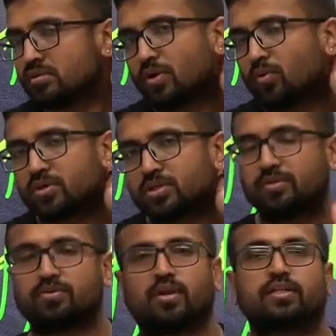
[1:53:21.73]
Yeah, what do you say?
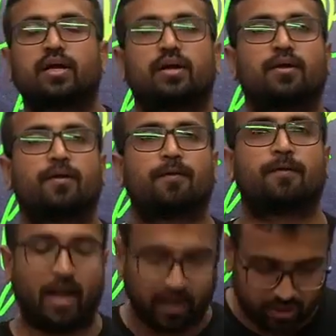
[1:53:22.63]
Like that.
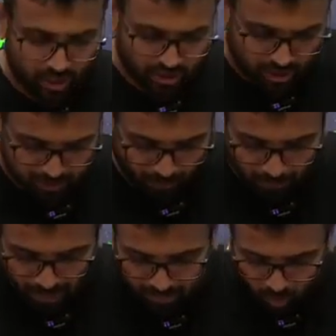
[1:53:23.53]
And then there's a
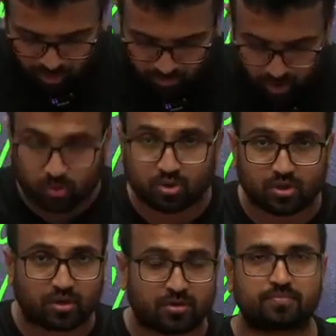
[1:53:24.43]
bell bottom
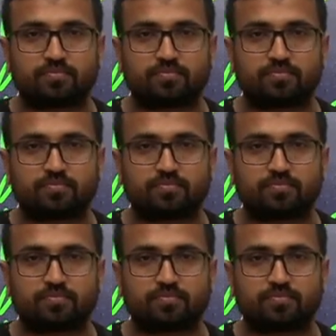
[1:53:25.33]
trouser